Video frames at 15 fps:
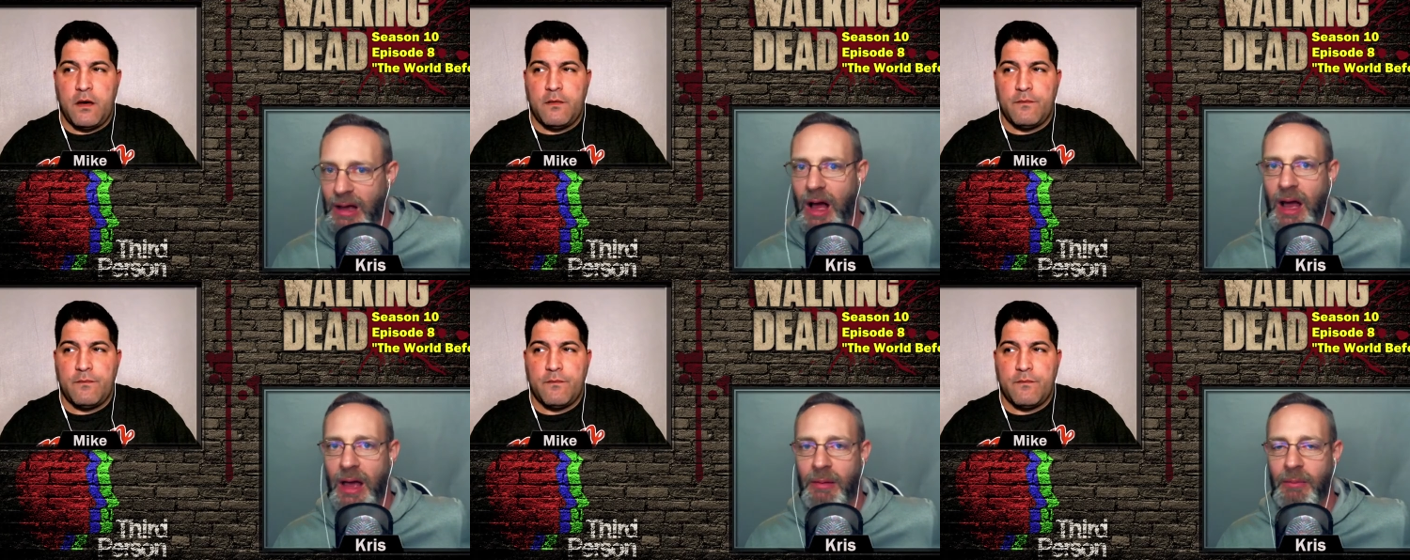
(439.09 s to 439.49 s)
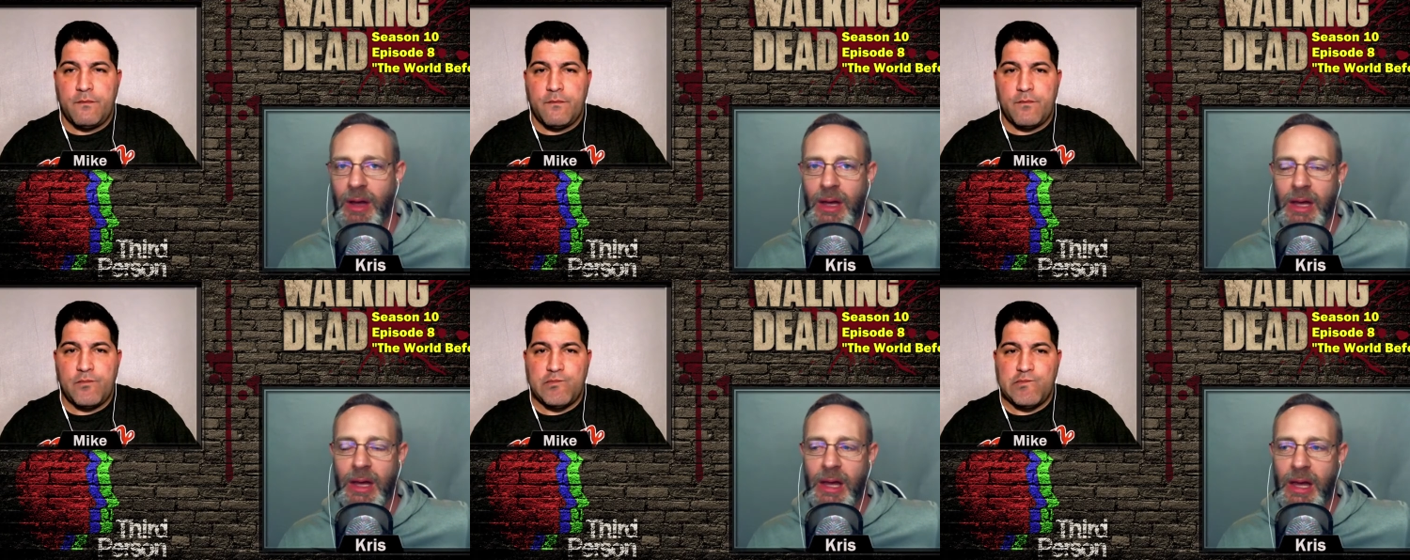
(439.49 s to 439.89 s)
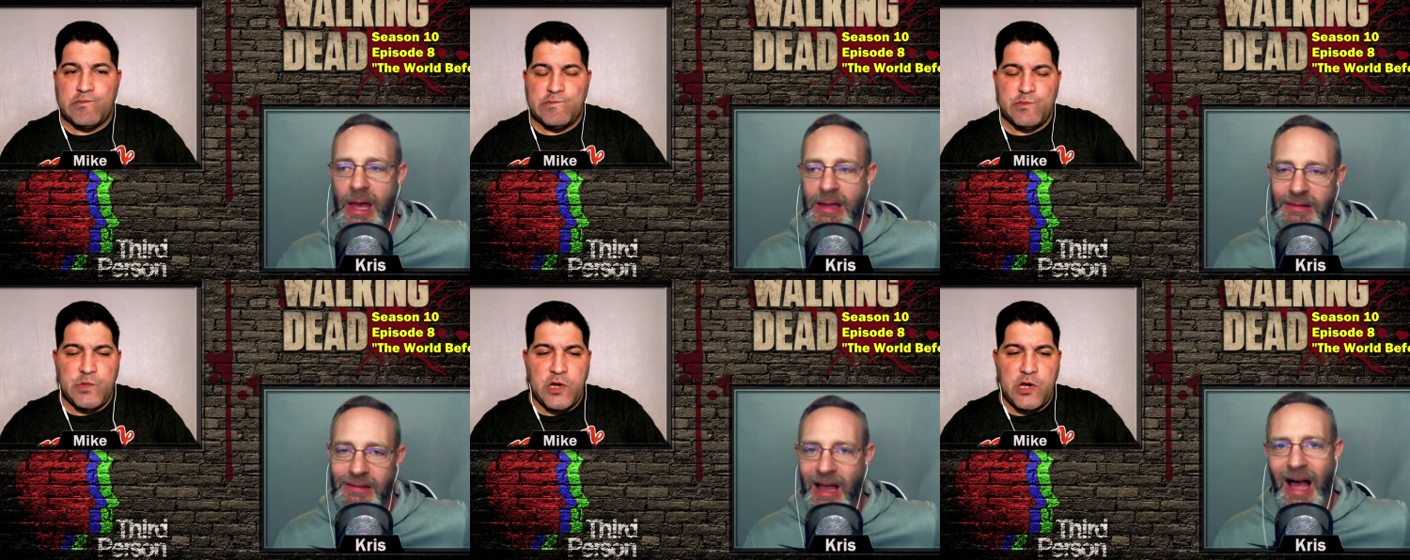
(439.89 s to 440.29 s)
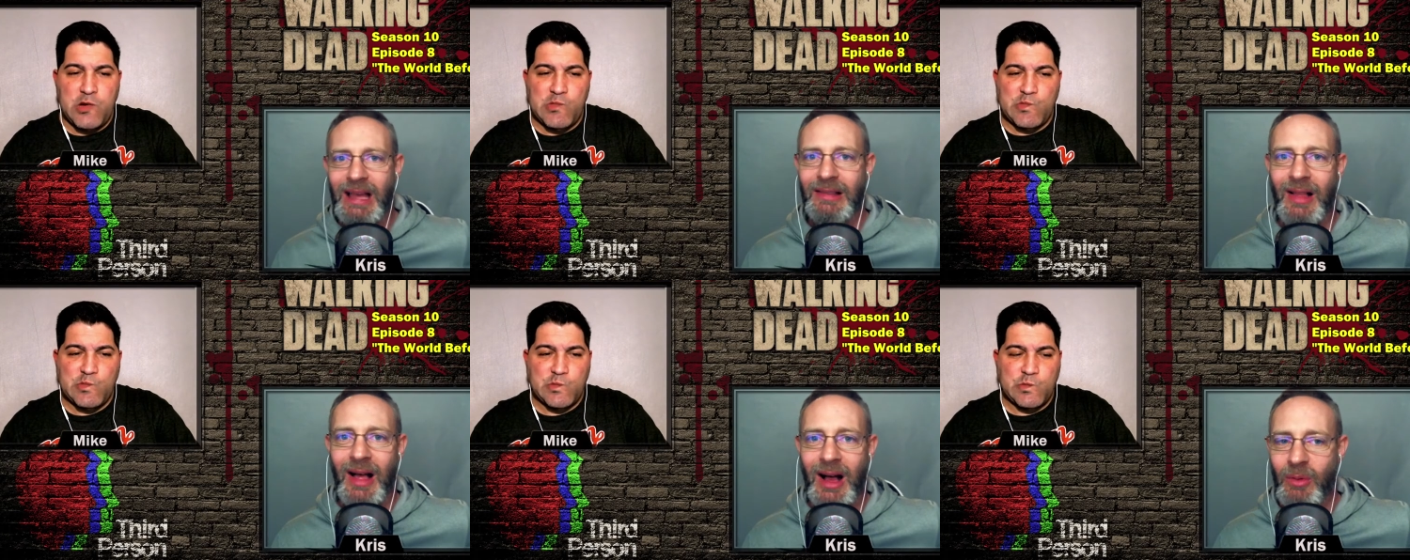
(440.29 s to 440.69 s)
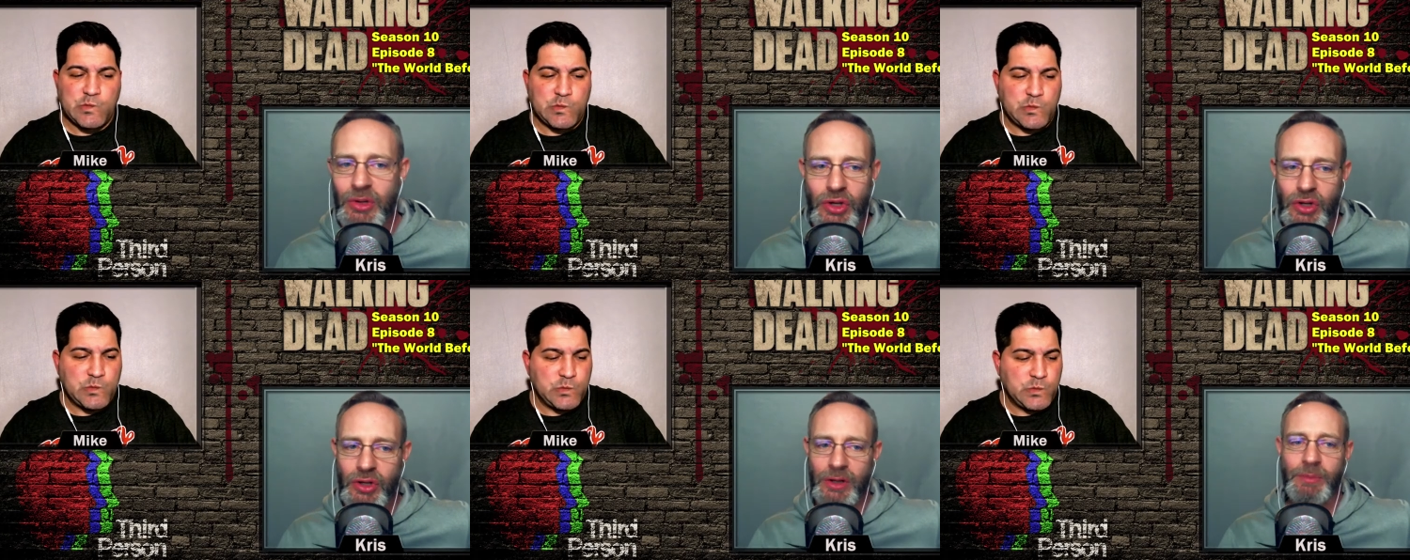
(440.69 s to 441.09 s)
Speaker 1: time and dialogue
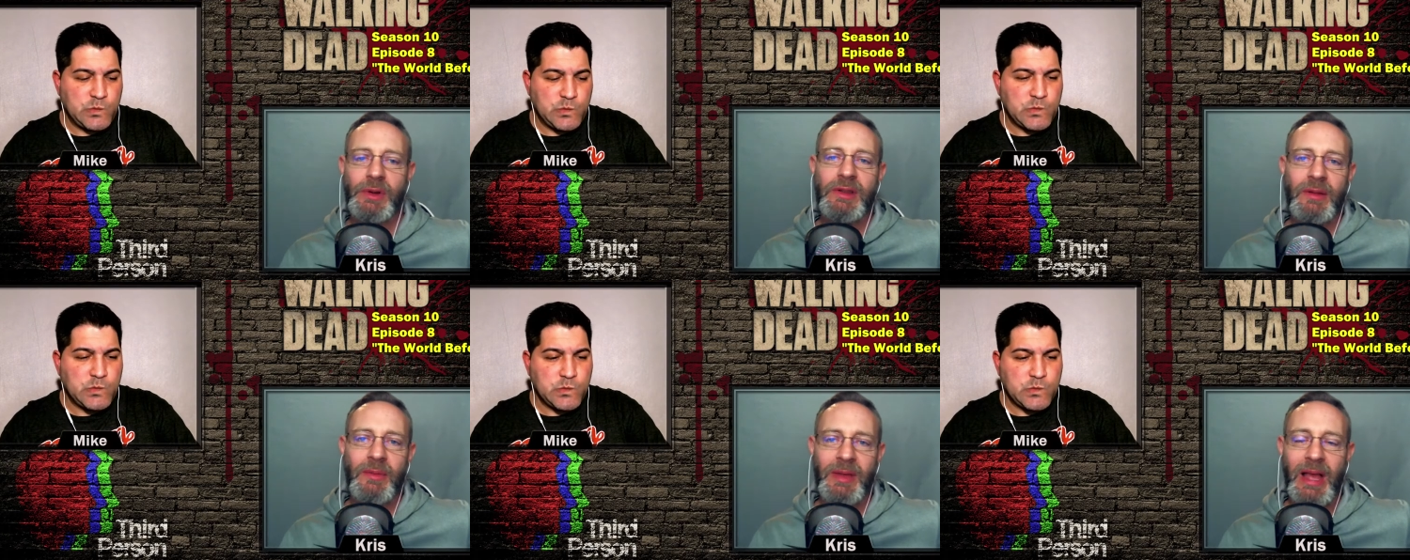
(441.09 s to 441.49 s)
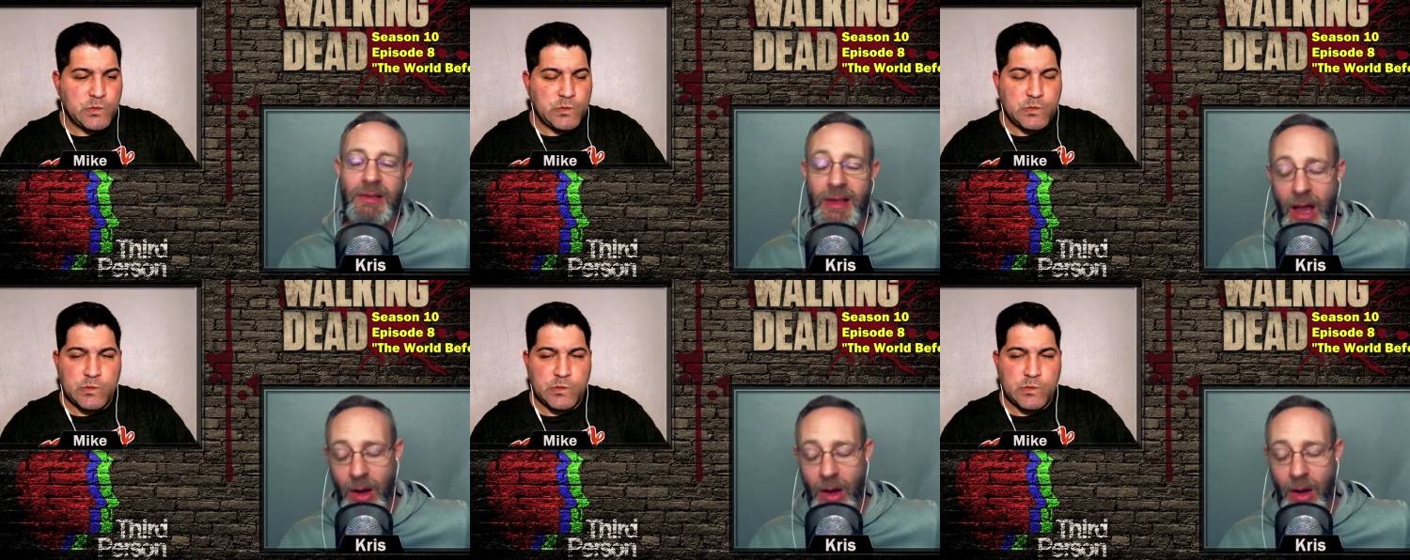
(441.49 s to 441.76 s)
when you could have put something else.